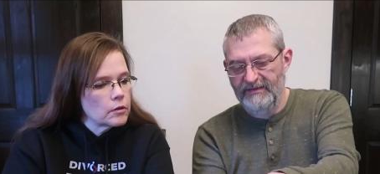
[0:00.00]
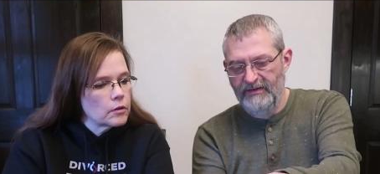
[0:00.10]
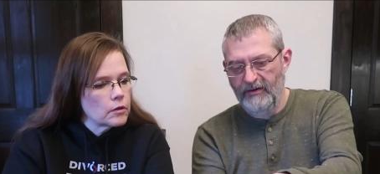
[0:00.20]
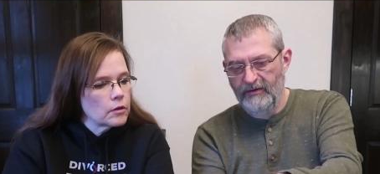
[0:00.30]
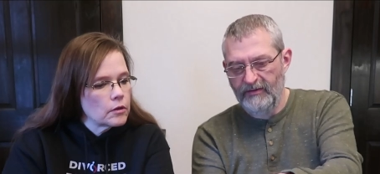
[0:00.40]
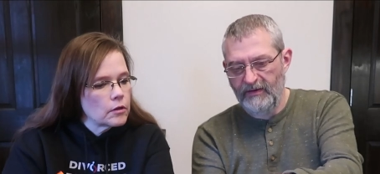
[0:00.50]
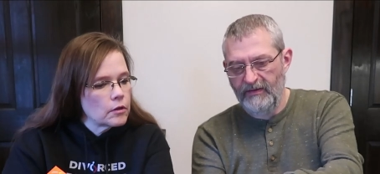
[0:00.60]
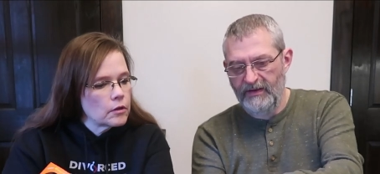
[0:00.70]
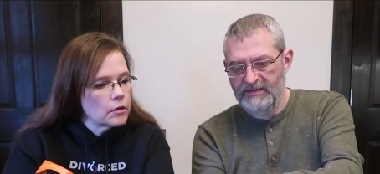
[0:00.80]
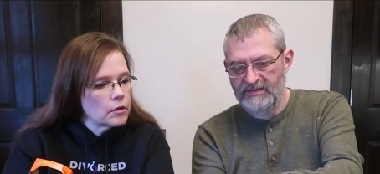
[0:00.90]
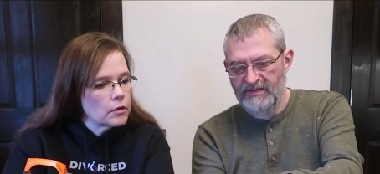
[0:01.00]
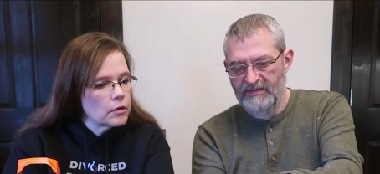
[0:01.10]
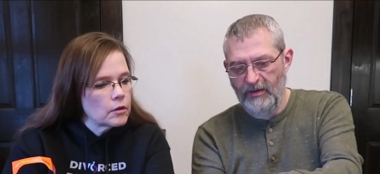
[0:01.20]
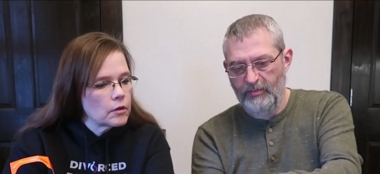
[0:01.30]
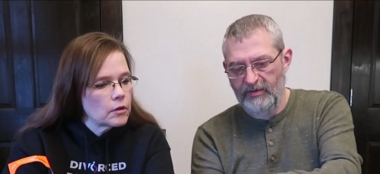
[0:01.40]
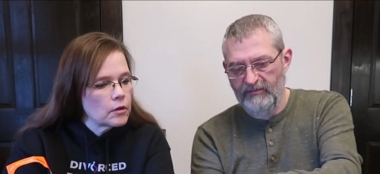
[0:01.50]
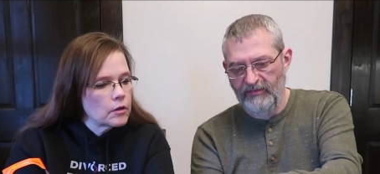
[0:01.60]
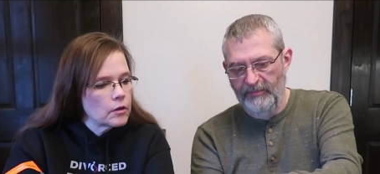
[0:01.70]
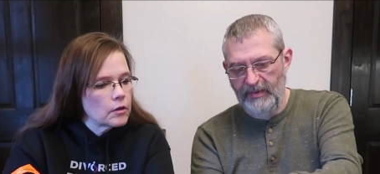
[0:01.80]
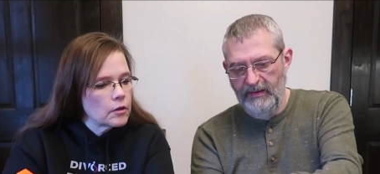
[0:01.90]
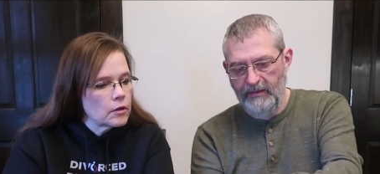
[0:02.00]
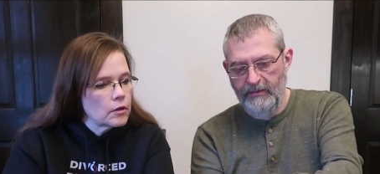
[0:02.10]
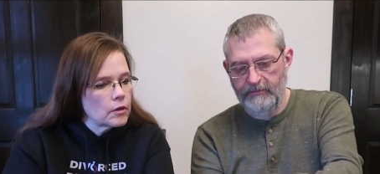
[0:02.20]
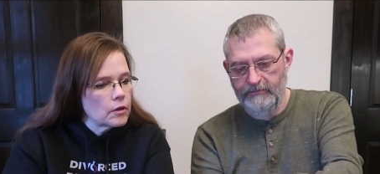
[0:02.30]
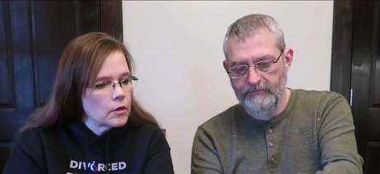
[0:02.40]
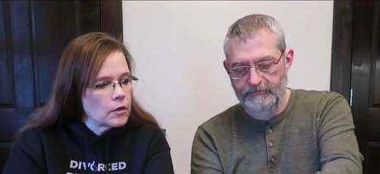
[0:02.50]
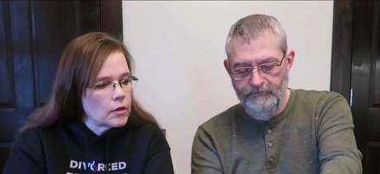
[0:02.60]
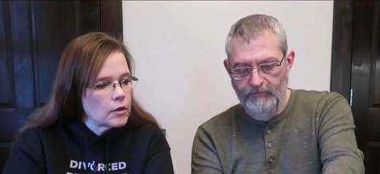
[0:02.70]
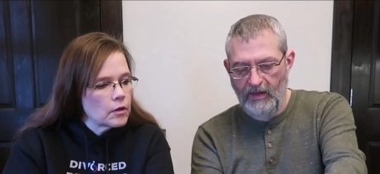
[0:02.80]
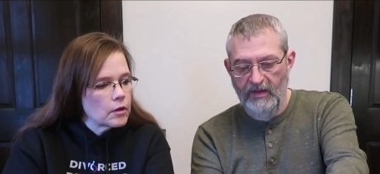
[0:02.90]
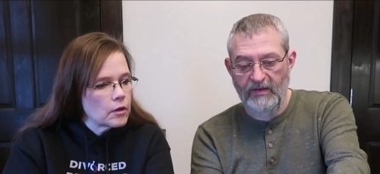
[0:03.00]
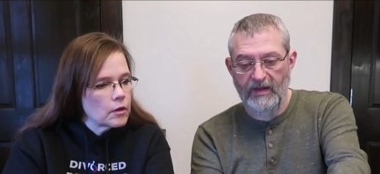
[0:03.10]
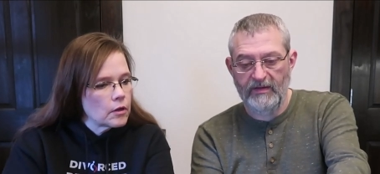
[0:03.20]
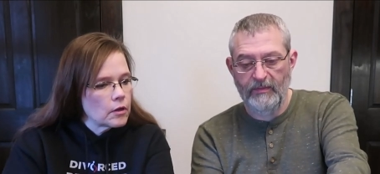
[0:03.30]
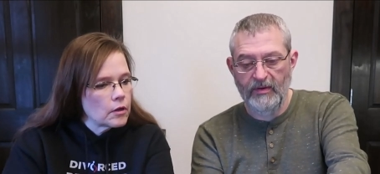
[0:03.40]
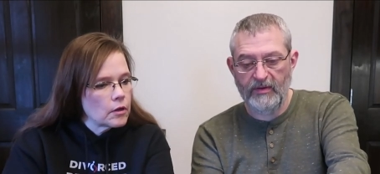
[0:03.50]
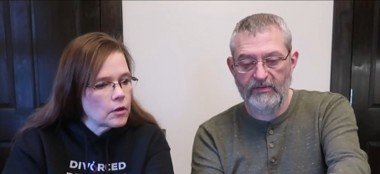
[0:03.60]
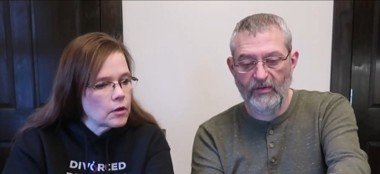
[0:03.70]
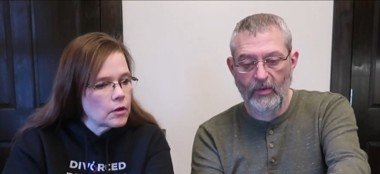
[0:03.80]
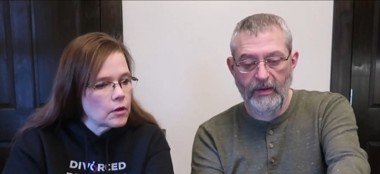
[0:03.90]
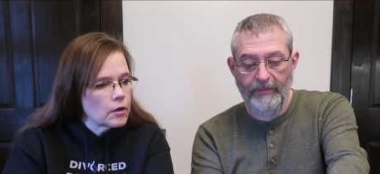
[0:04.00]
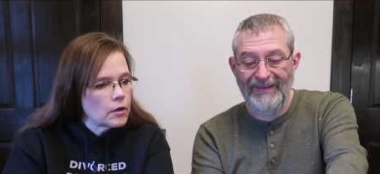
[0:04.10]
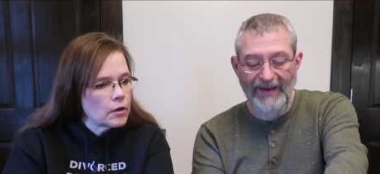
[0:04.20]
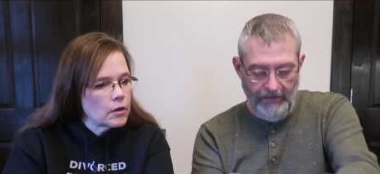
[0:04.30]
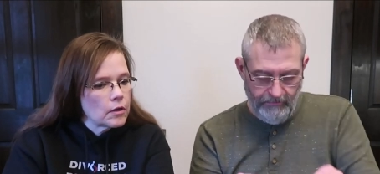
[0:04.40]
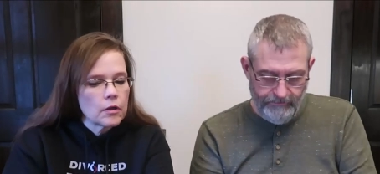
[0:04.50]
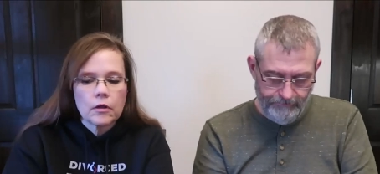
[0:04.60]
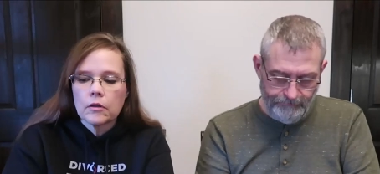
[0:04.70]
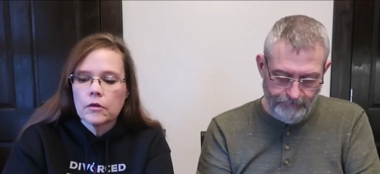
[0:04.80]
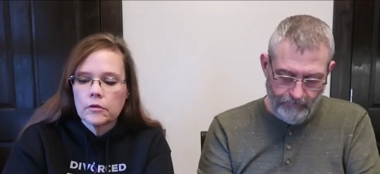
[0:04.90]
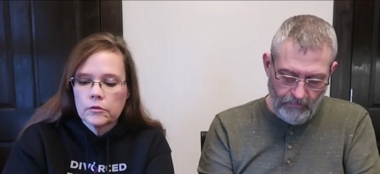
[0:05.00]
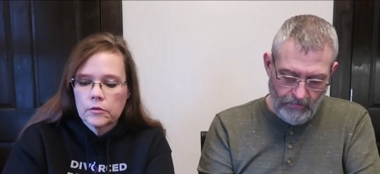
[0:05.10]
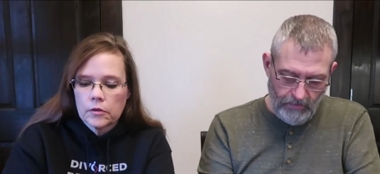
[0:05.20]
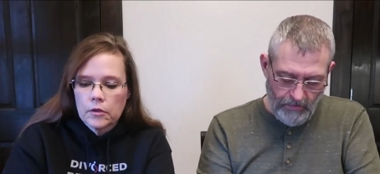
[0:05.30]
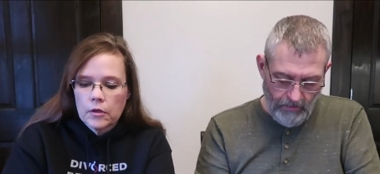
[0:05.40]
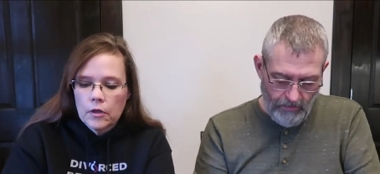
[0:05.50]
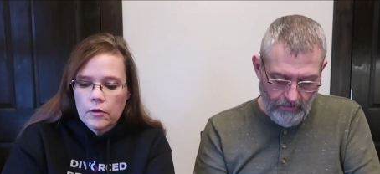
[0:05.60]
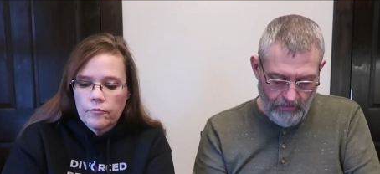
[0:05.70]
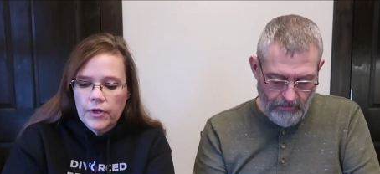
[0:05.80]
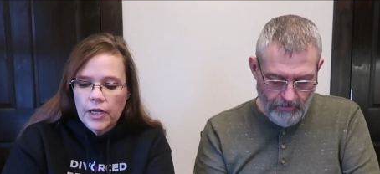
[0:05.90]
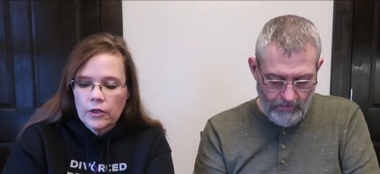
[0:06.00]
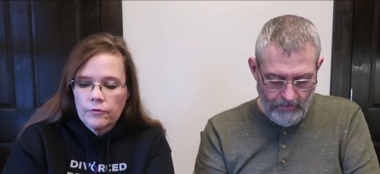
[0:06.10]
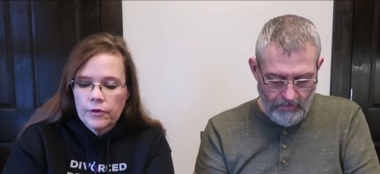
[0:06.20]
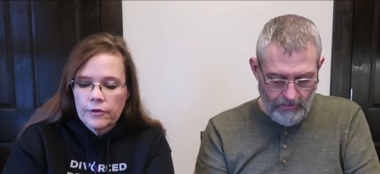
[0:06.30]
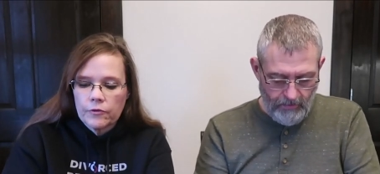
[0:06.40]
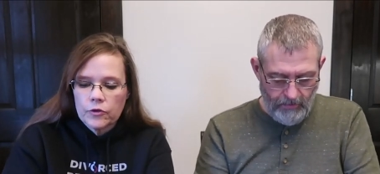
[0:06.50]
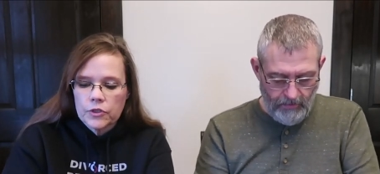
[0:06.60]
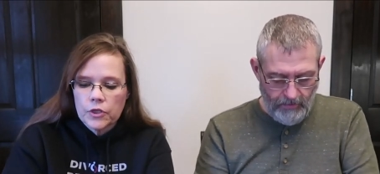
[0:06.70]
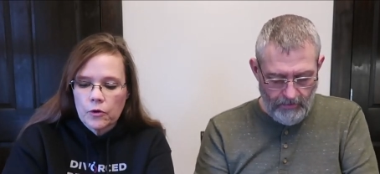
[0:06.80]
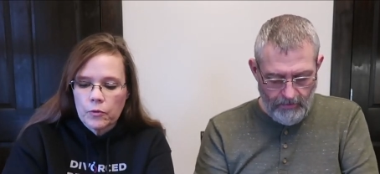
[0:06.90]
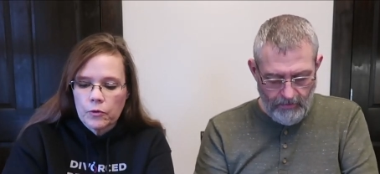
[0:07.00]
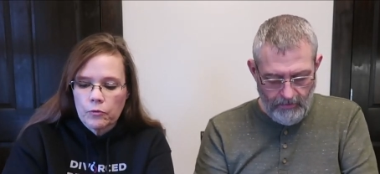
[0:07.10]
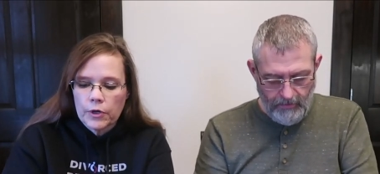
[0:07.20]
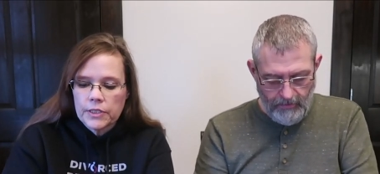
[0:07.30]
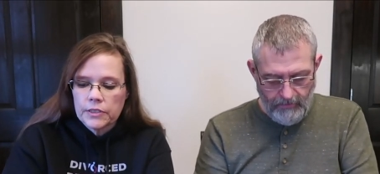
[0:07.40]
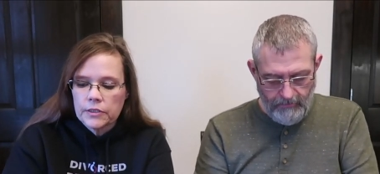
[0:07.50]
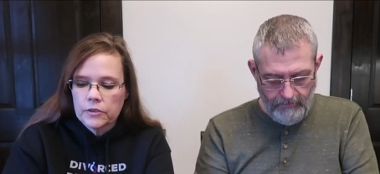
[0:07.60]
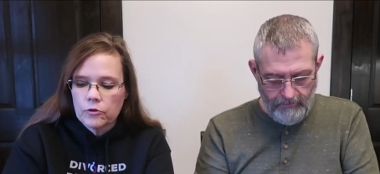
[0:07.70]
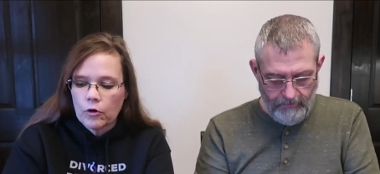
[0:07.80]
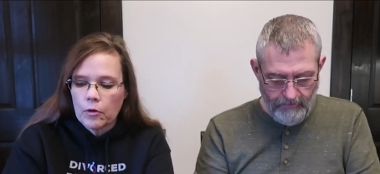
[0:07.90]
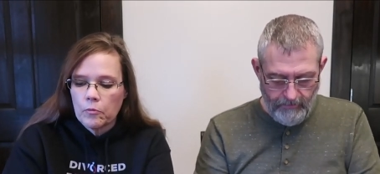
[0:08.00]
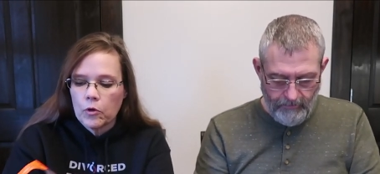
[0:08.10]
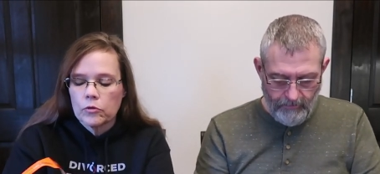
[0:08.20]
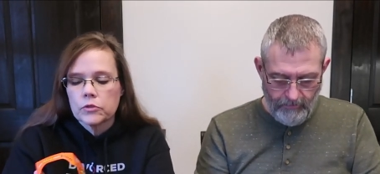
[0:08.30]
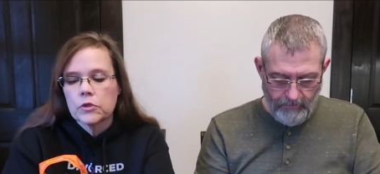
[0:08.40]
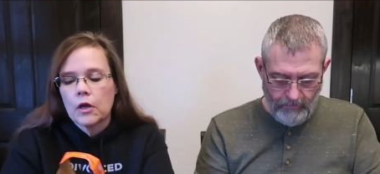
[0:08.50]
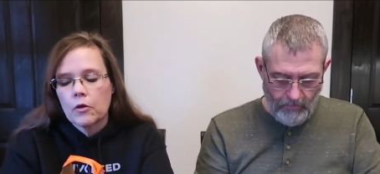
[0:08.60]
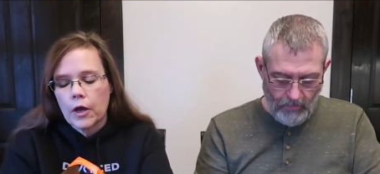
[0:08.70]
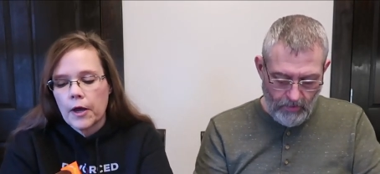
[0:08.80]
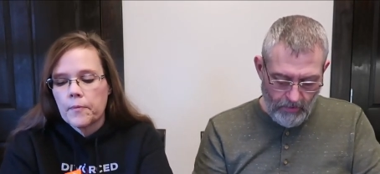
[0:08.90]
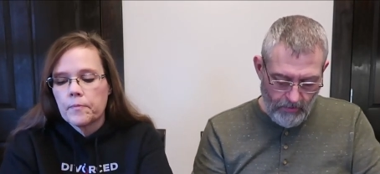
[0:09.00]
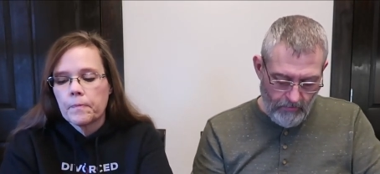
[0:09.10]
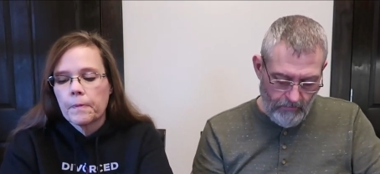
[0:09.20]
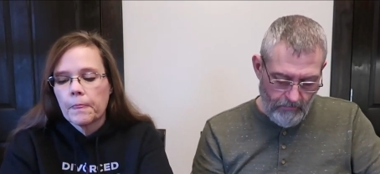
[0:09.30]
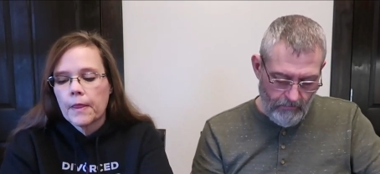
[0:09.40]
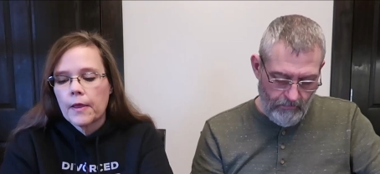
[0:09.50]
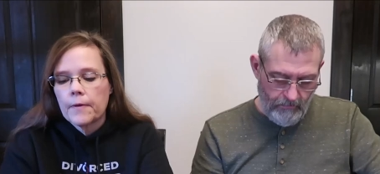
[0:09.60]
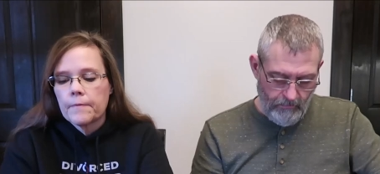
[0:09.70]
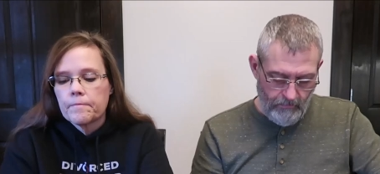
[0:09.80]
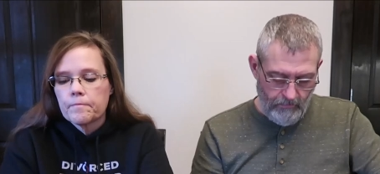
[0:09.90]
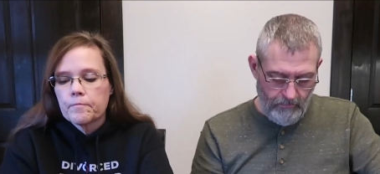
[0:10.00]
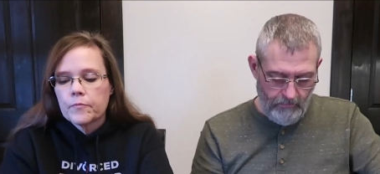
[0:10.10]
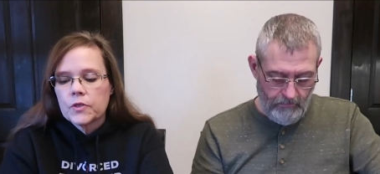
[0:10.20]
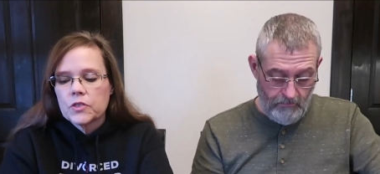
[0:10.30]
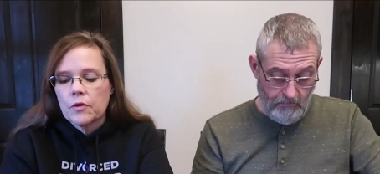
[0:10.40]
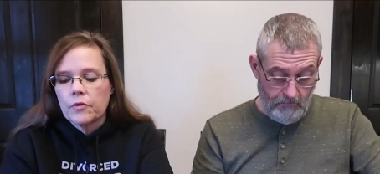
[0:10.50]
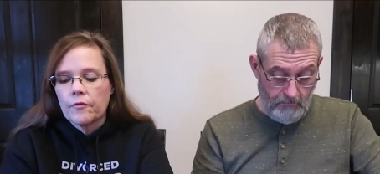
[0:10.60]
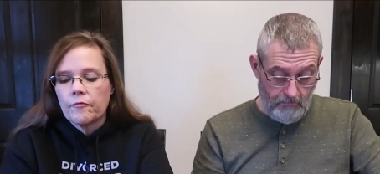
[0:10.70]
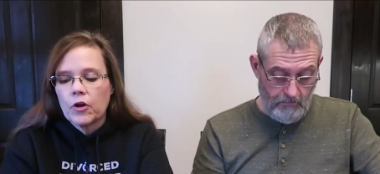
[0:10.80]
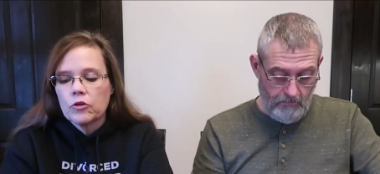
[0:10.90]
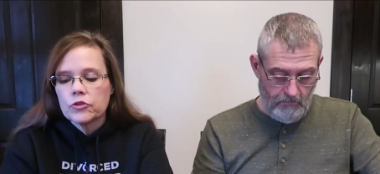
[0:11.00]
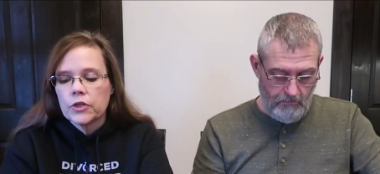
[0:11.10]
Speaker 1: dessert, and then it just says open it and flip it. Contains milk, soy, and peanut.
Speaker 2: Vanilla flavored dessert with Reese's crumbles. Okay. So the first